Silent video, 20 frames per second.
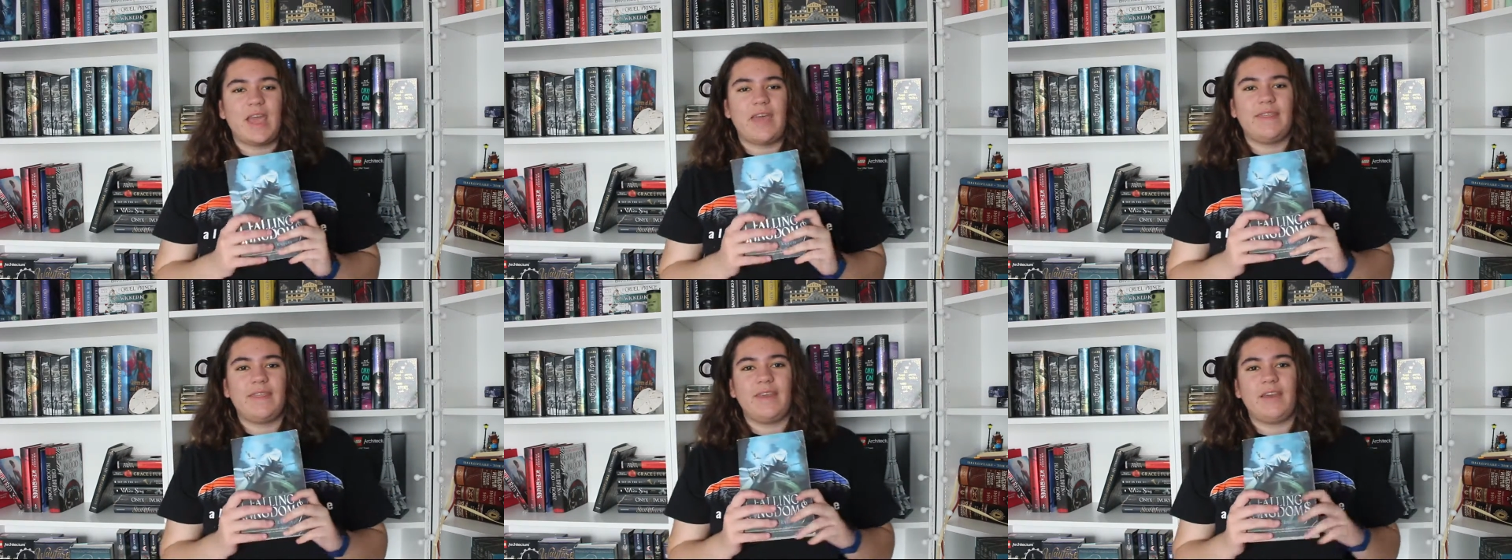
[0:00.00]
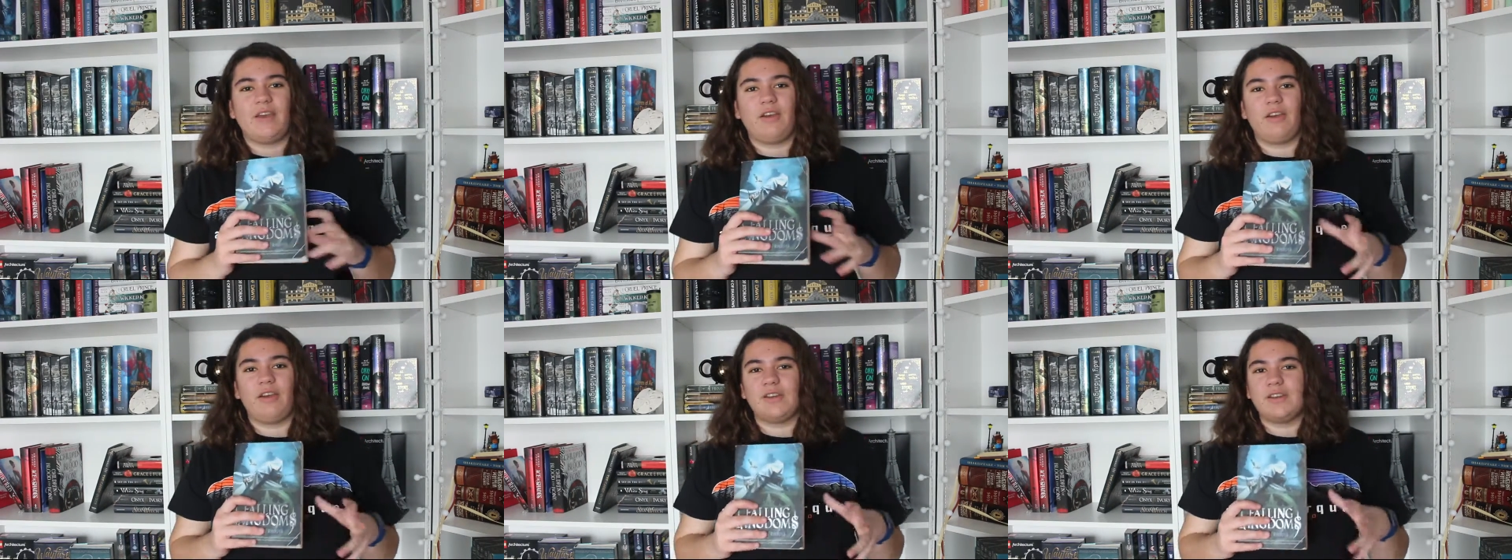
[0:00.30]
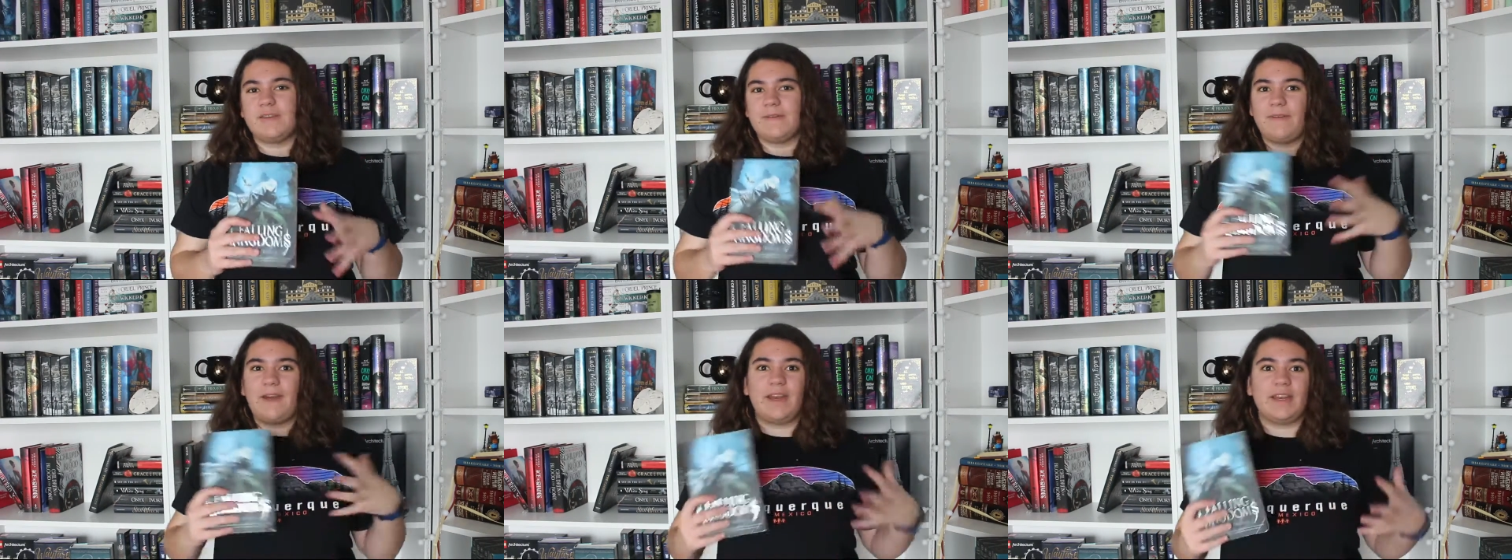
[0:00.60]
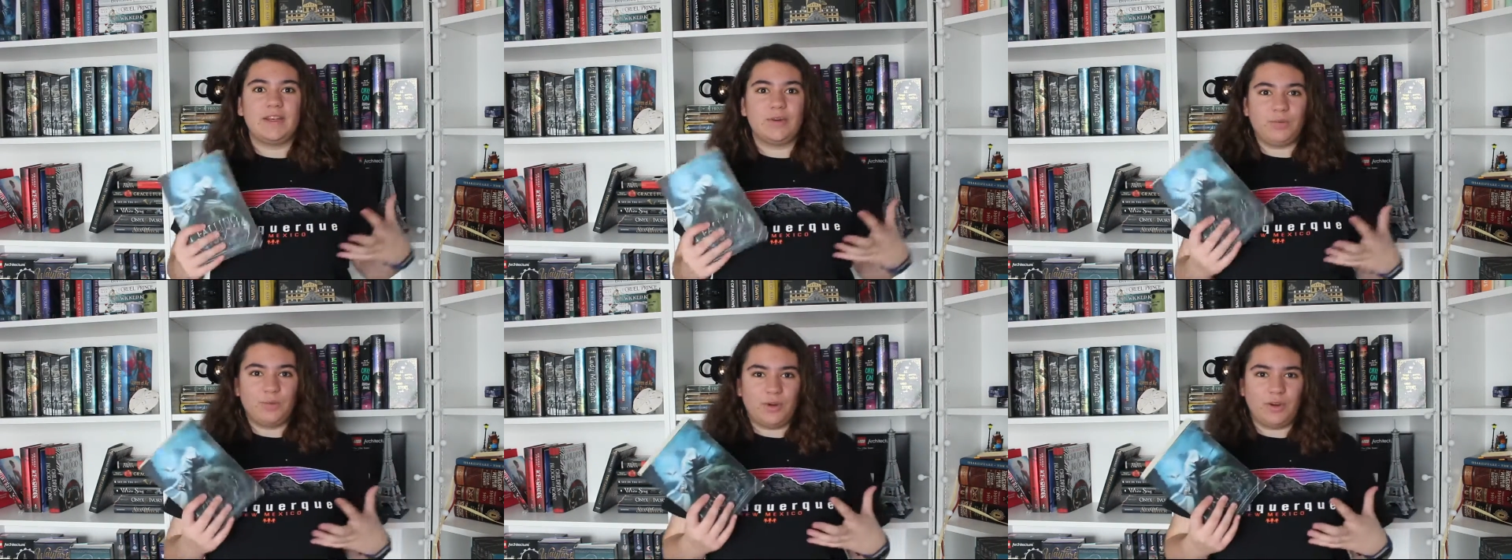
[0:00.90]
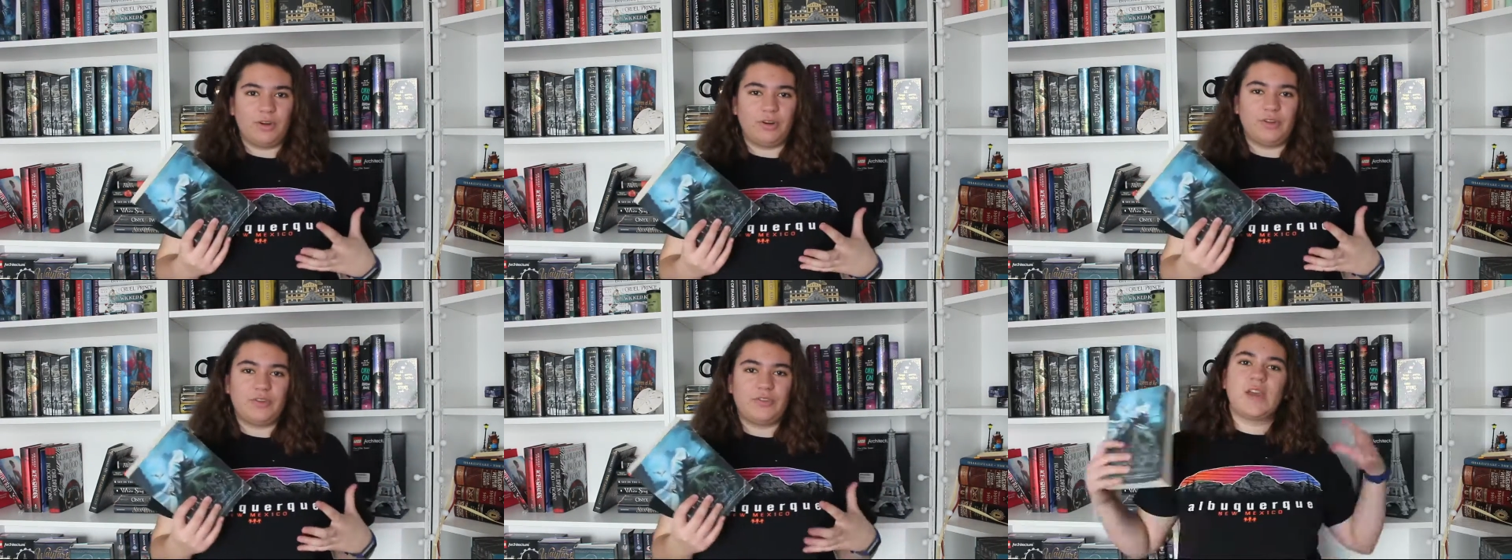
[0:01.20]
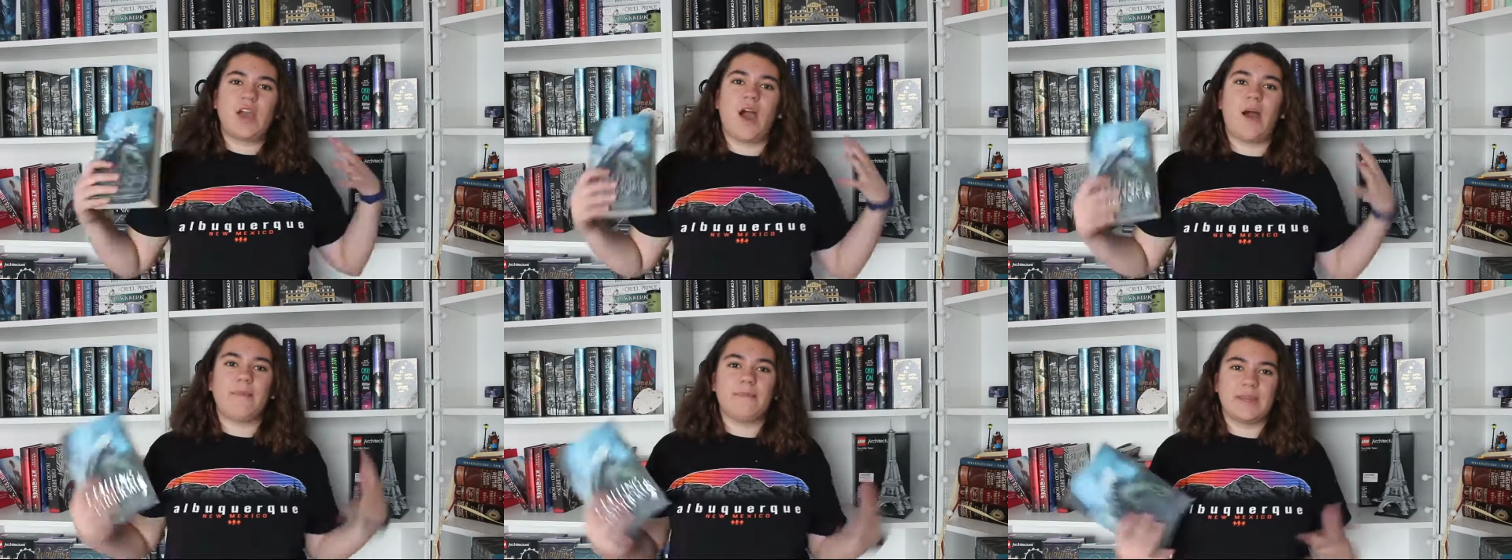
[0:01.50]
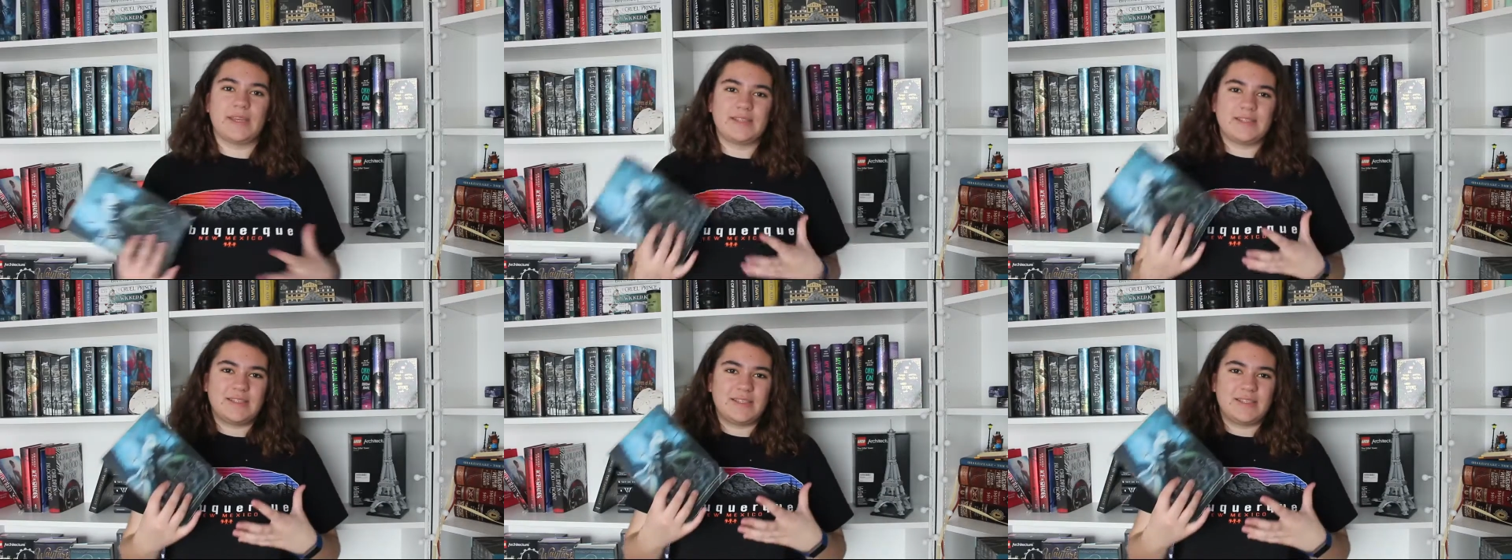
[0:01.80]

and their divided world coming